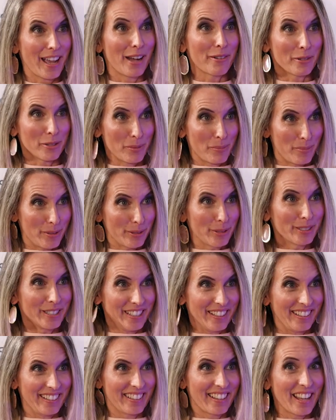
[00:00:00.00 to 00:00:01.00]
I was
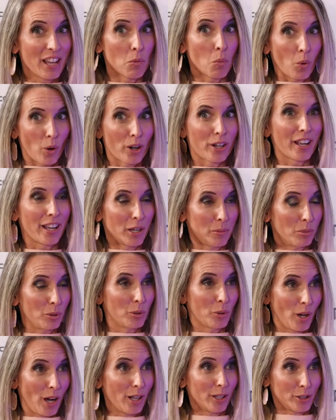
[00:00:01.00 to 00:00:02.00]
building in working a
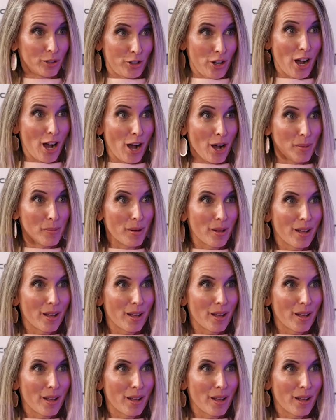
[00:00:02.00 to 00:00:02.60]
blue-collar job.